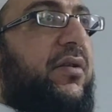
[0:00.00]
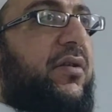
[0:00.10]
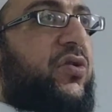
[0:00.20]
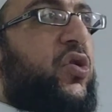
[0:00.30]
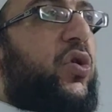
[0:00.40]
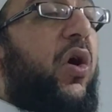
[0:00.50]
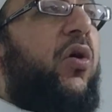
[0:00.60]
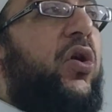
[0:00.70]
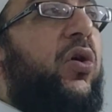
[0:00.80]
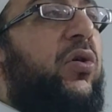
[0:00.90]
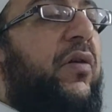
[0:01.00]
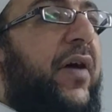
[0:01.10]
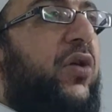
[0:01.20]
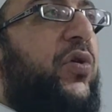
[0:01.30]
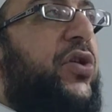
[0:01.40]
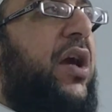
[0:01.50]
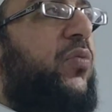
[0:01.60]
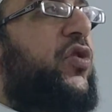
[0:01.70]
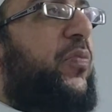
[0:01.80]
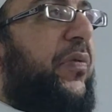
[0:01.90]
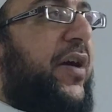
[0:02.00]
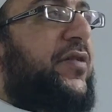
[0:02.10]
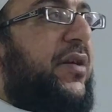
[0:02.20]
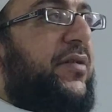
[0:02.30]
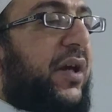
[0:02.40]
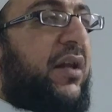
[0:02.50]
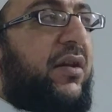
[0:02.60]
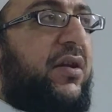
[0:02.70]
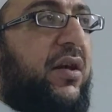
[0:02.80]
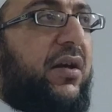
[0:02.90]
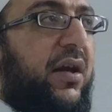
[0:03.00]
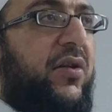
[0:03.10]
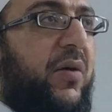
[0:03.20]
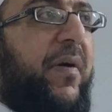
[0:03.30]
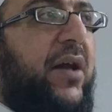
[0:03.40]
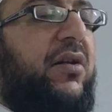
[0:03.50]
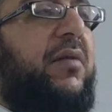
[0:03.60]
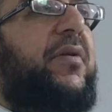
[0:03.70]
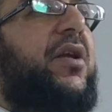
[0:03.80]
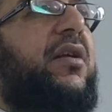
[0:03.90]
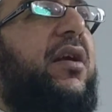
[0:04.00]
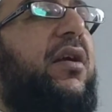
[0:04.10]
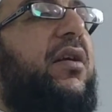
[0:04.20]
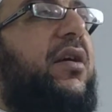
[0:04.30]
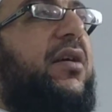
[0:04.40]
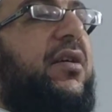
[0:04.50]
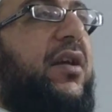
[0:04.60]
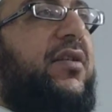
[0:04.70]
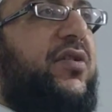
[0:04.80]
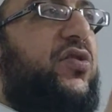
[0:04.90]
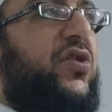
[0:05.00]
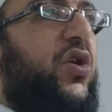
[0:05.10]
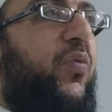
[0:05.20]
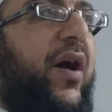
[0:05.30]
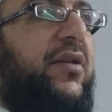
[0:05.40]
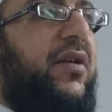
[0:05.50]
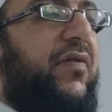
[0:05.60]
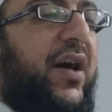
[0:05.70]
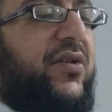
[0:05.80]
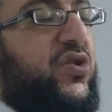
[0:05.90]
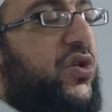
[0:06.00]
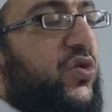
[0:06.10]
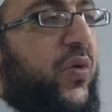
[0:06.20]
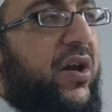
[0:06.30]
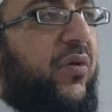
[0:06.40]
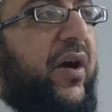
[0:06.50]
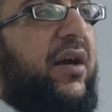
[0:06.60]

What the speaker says: Duke Odo of Aquitaine was present in the battle, but then he vanished. He just went away